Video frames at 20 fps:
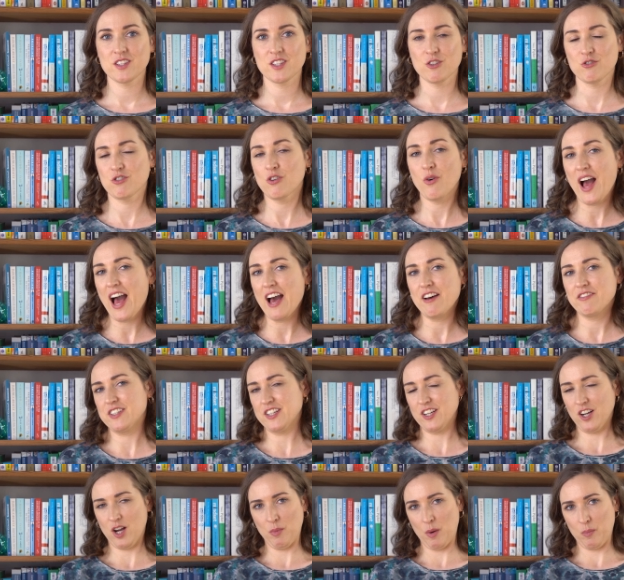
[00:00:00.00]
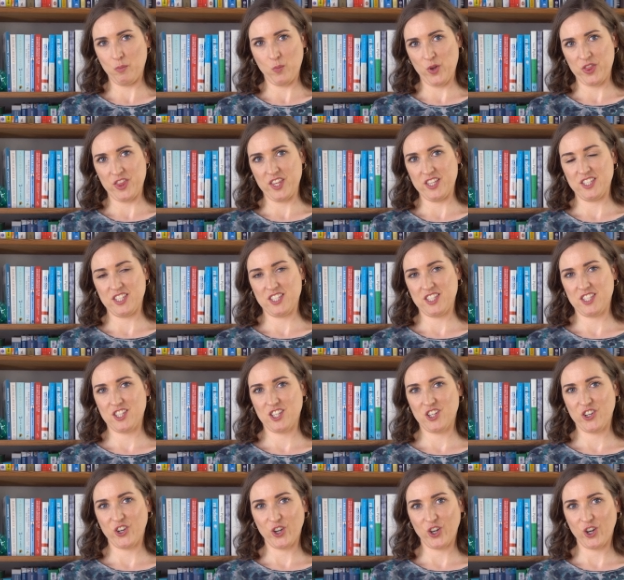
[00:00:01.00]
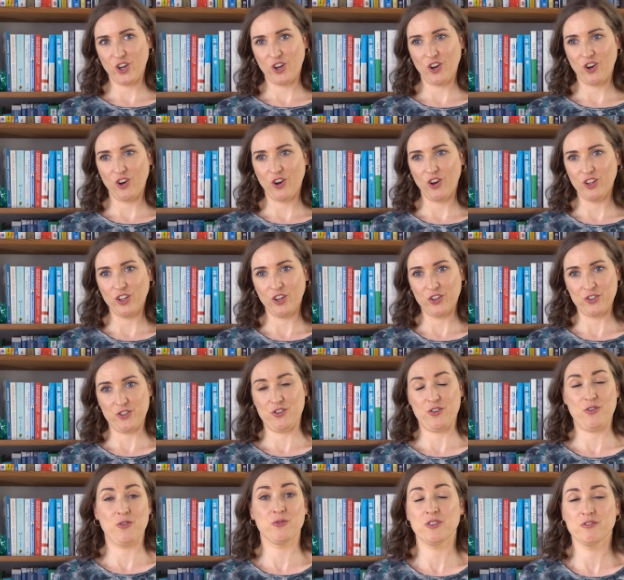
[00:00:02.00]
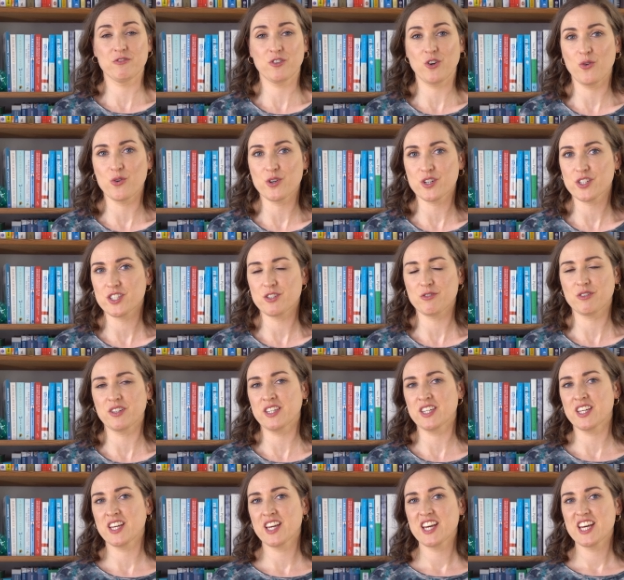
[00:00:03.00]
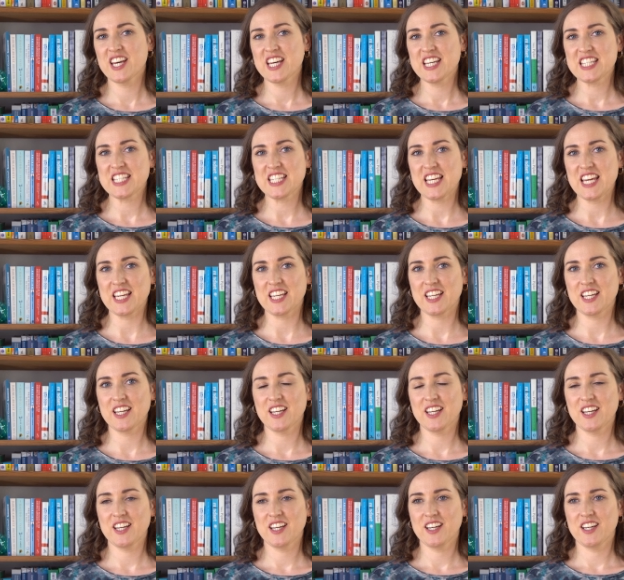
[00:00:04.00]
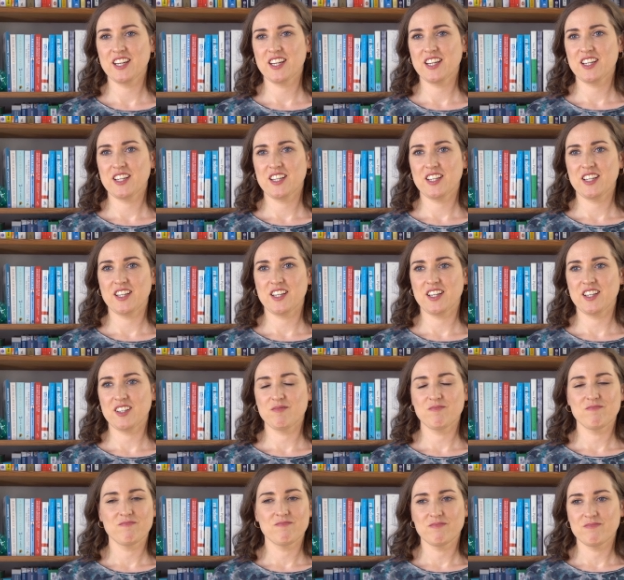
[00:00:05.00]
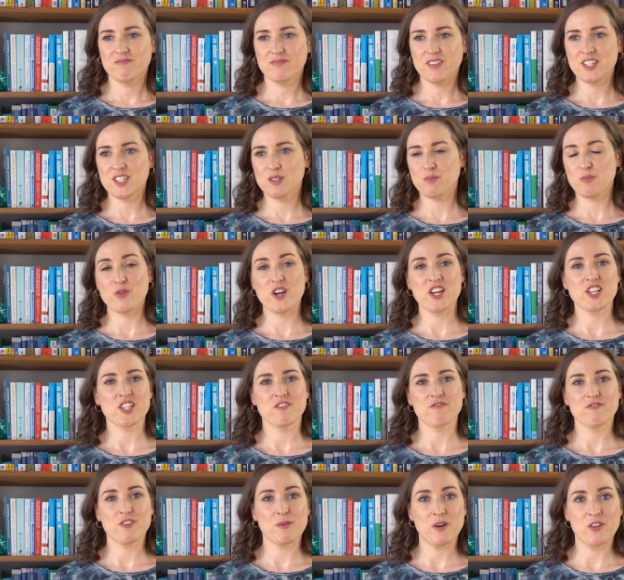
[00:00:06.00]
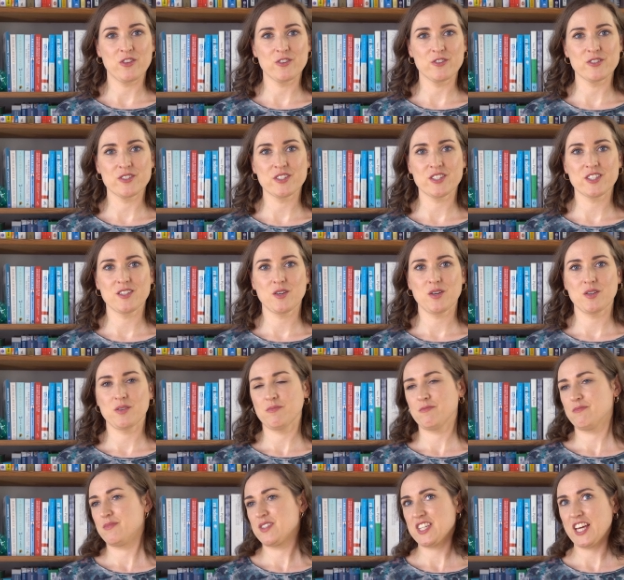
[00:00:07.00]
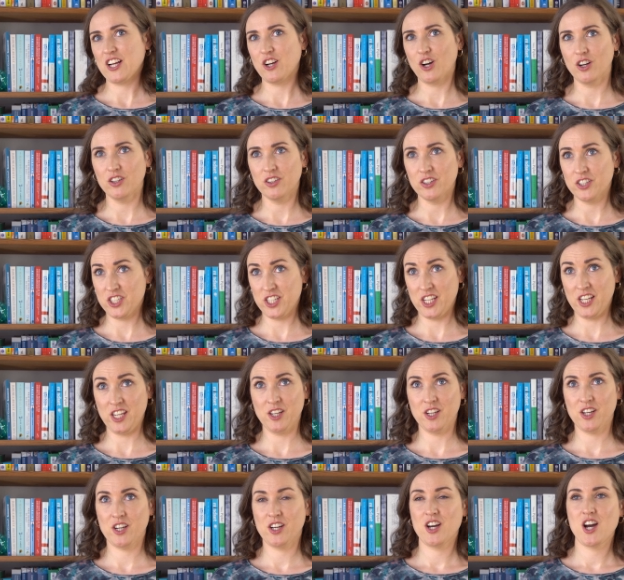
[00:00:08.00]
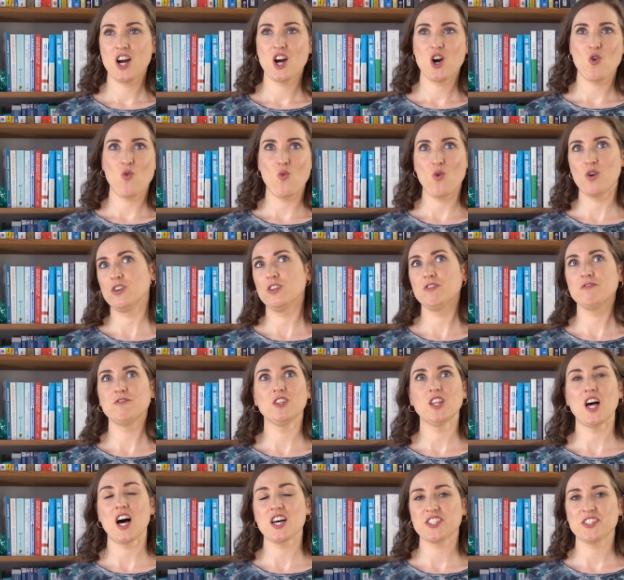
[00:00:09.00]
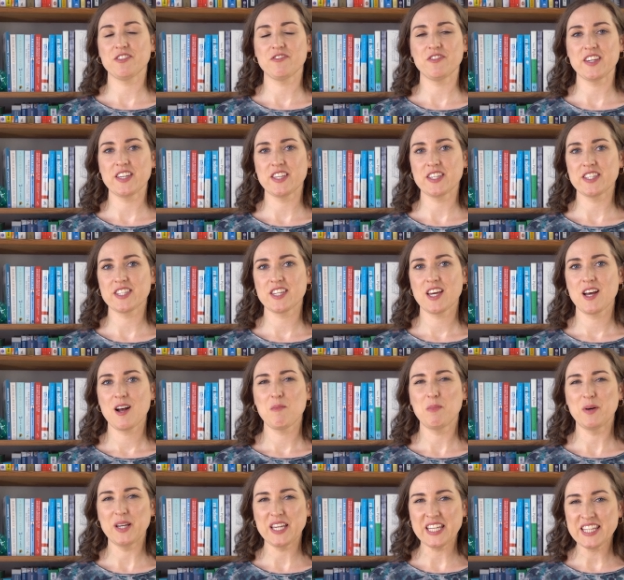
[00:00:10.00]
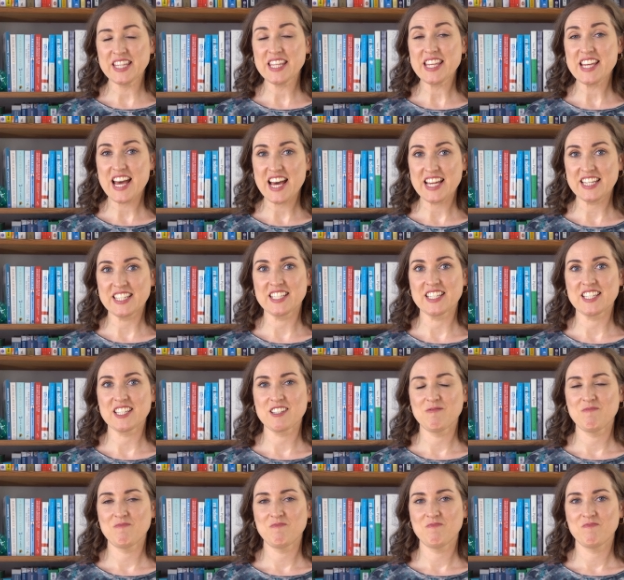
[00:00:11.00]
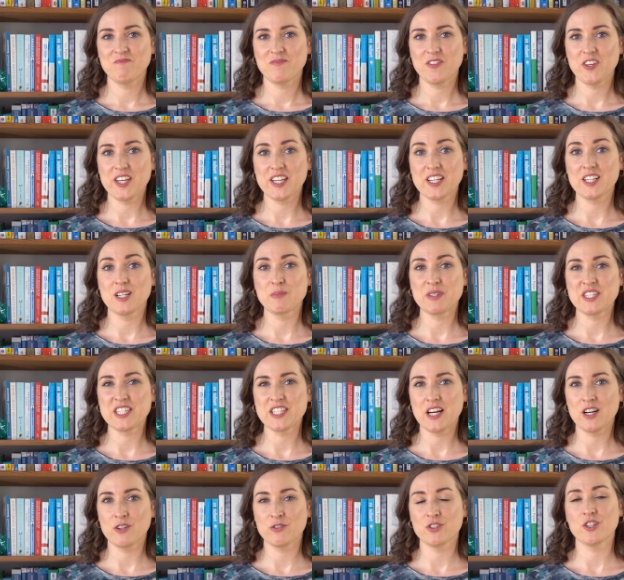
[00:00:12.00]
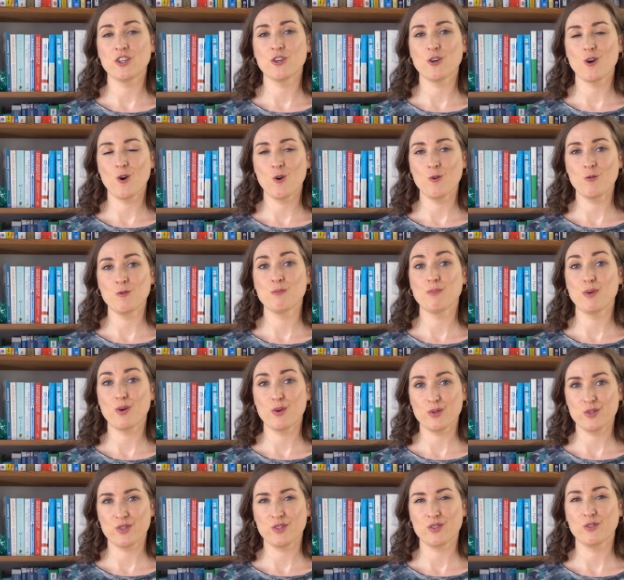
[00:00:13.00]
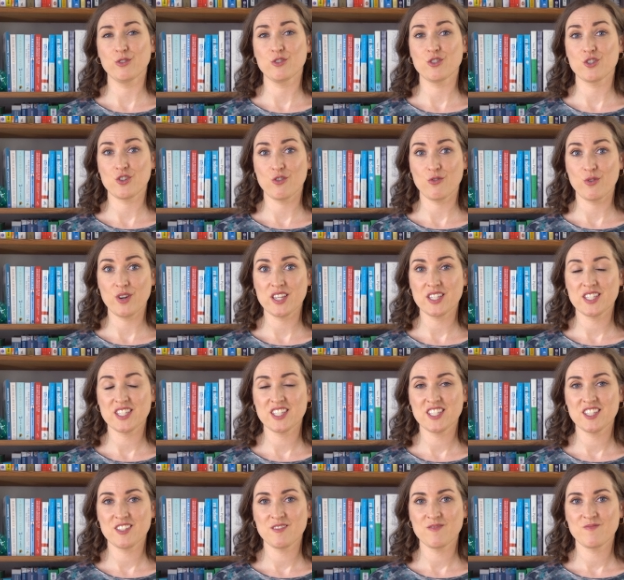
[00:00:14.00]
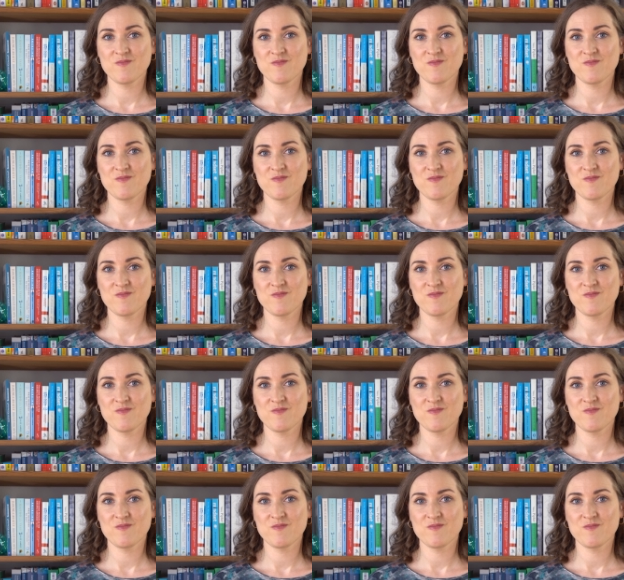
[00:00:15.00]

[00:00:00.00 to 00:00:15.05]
You don't have to come up with this all on your own, of course. You can take inspiration from others, psychology, world philosophies, but in the end, it comes down to your own personal choice.